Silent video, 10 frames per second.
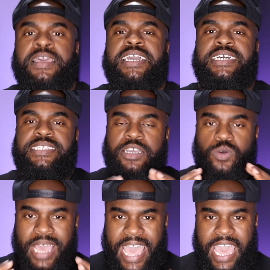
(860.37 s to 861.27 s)
because they're
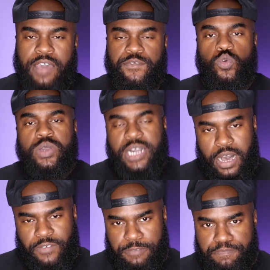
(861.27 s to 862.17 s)
going to have you
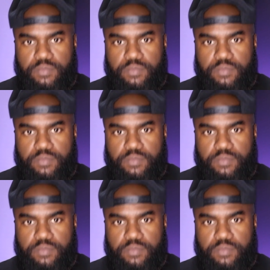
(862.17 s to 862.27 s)
covered.